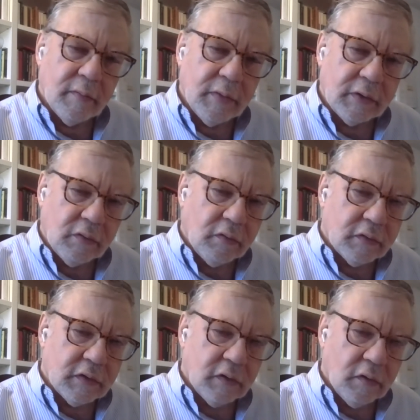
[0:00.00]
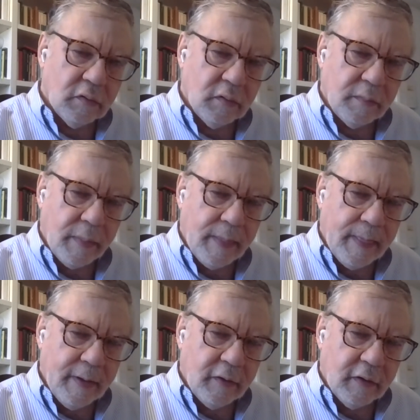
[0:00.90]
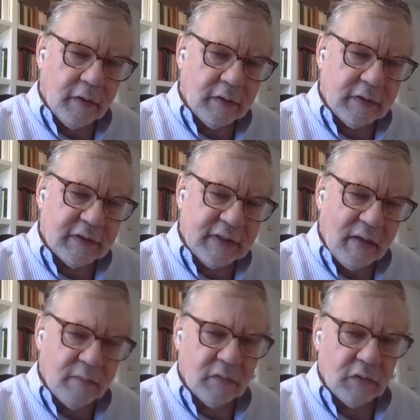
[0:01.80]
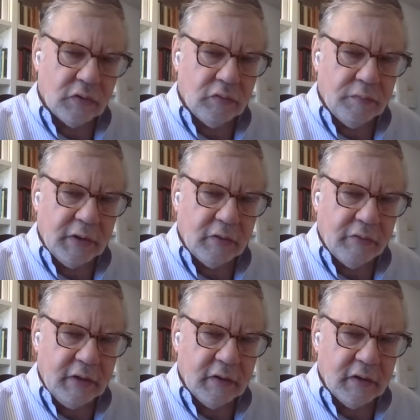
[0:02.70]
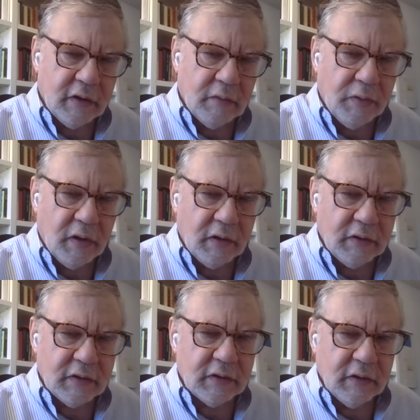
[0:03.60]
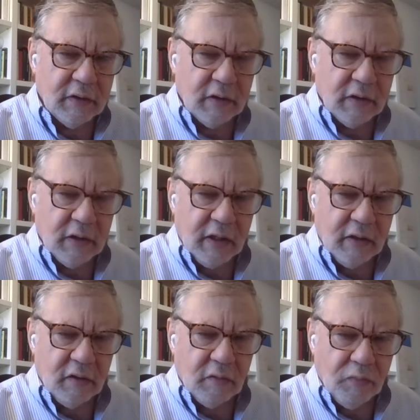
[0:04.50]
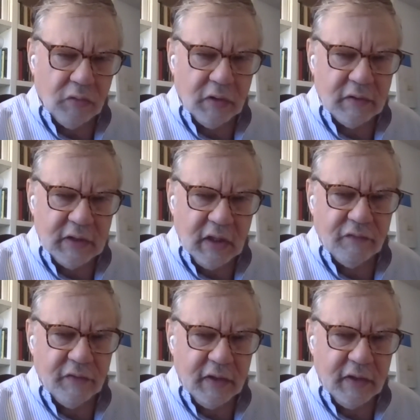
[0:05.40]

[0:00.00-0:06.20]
but also the sum should be greater than the parts. And the book itself,